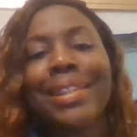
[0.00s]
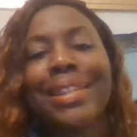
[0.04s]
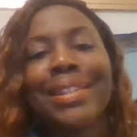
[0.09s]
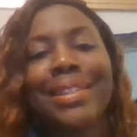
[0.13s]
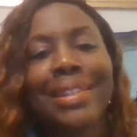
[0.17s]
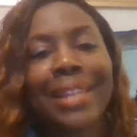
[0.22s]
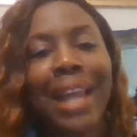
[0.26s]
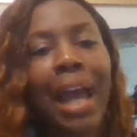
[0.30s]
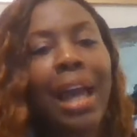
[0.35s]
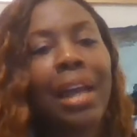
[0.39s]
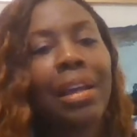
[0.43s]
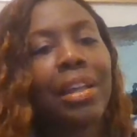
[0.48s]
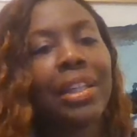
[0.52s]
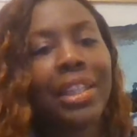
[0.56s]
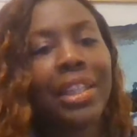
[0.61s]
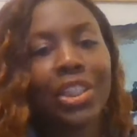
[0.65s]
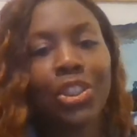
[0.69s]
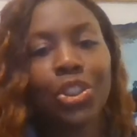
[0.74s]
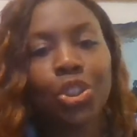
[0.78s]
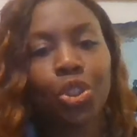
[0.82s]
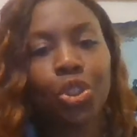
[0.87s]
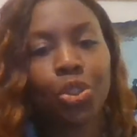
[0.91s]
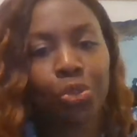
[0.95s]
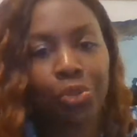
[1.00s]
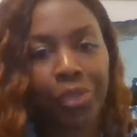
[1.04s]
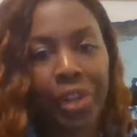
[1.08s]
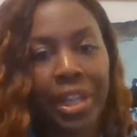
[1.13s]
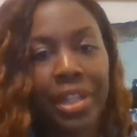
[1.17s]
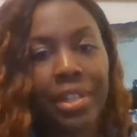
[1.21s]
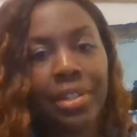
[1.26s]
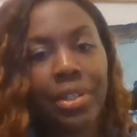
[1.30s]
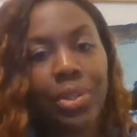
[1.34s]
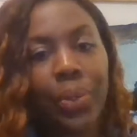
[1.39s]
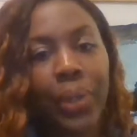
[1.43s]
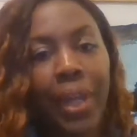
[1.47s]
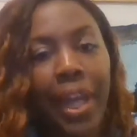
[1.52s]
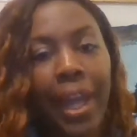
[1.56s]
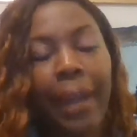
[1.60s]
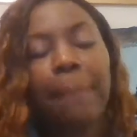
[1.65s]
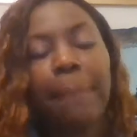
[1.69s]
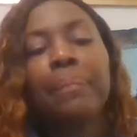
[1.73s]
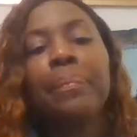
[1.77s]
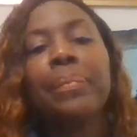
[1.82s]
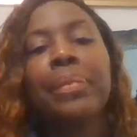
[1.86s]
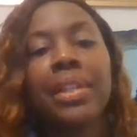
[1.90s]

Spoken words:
It's not against your race, okay?